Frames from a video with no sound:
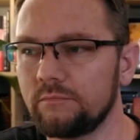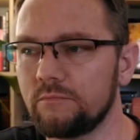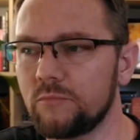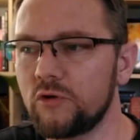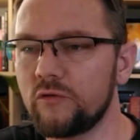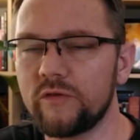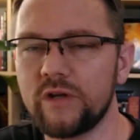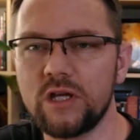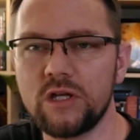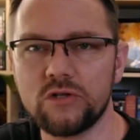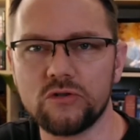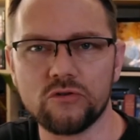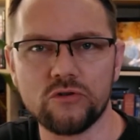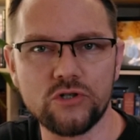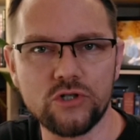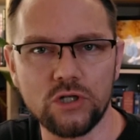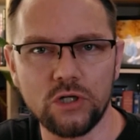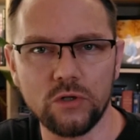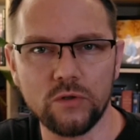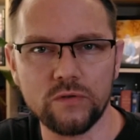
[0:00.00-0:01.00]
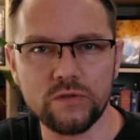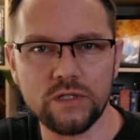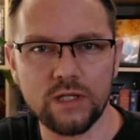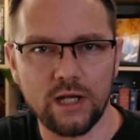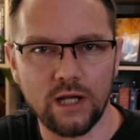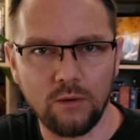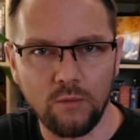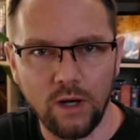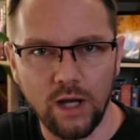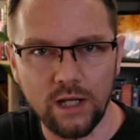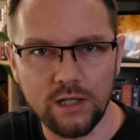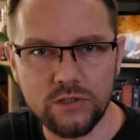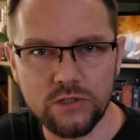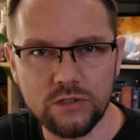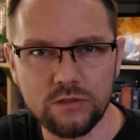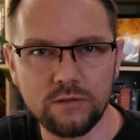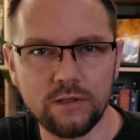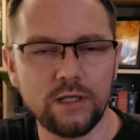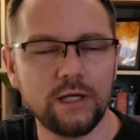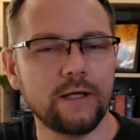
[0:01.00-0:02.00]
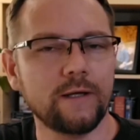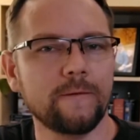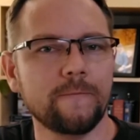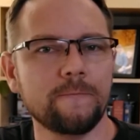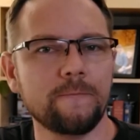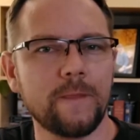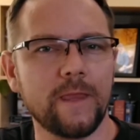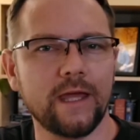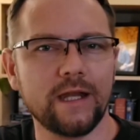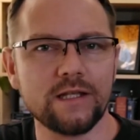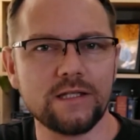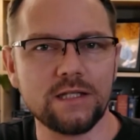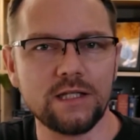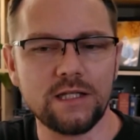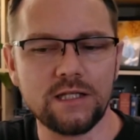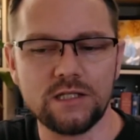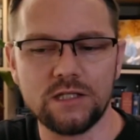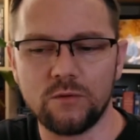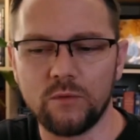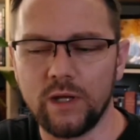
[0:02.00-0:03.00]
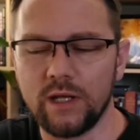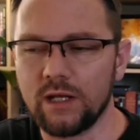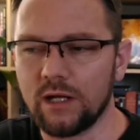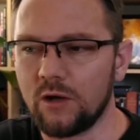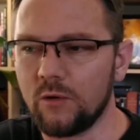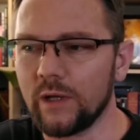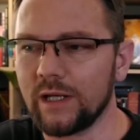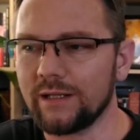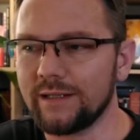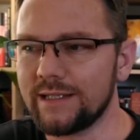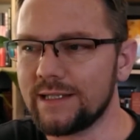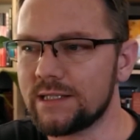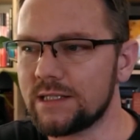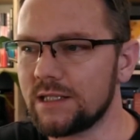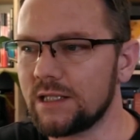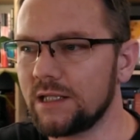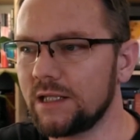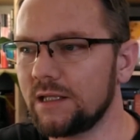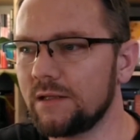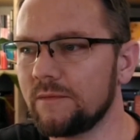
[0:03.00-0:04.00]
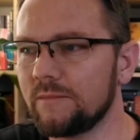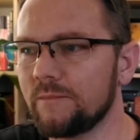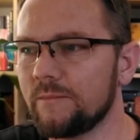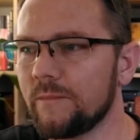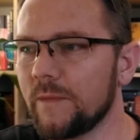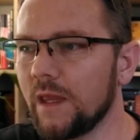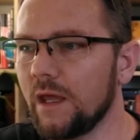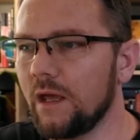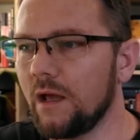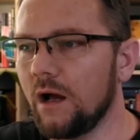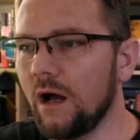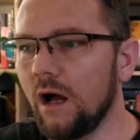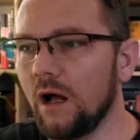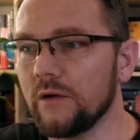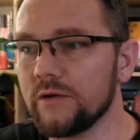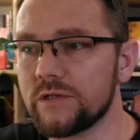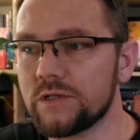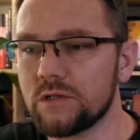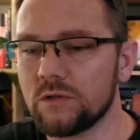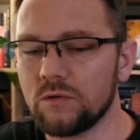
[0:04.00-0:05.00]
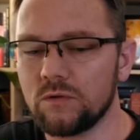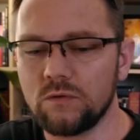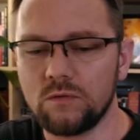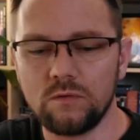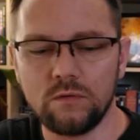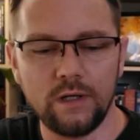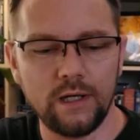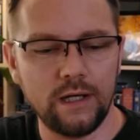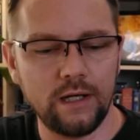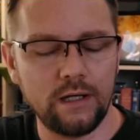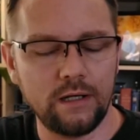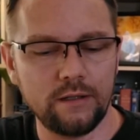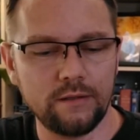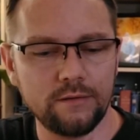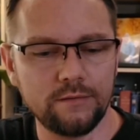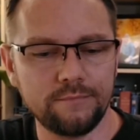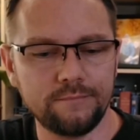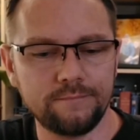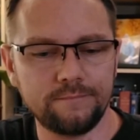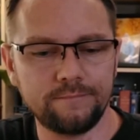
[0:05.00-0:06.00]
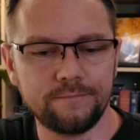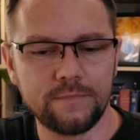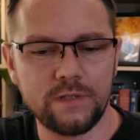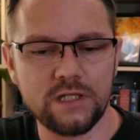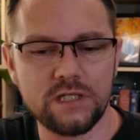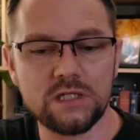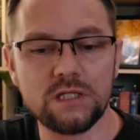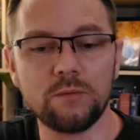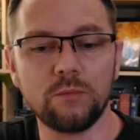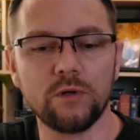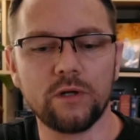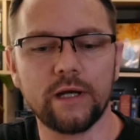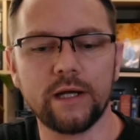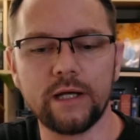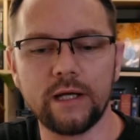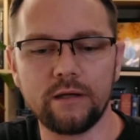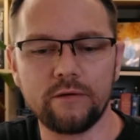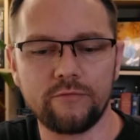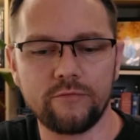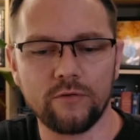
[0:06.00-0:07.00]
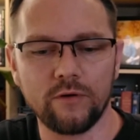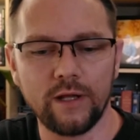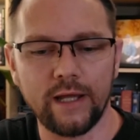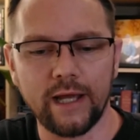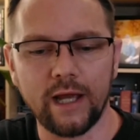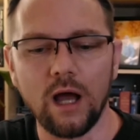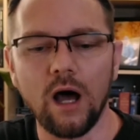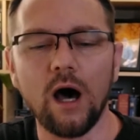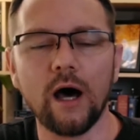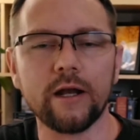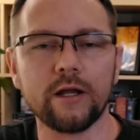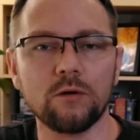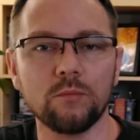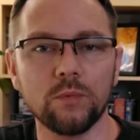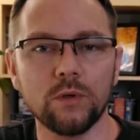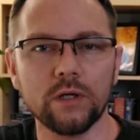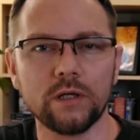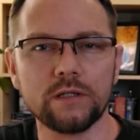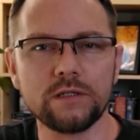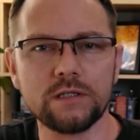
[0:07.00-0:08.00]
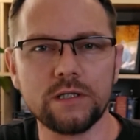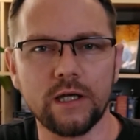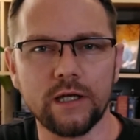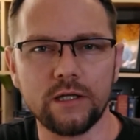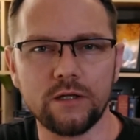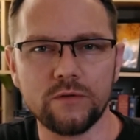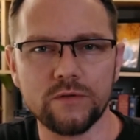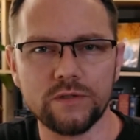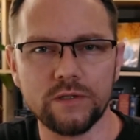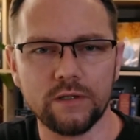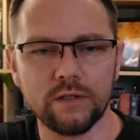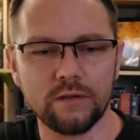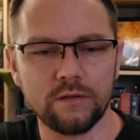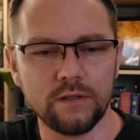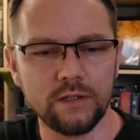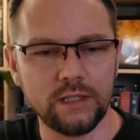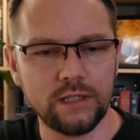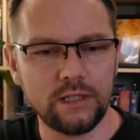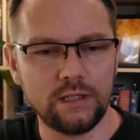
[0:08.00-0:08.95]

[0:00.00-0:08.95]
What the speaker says: movies or shows that I watch, and it's an easy way to quickly see. Also, a similar idea for like audiobooks. I use a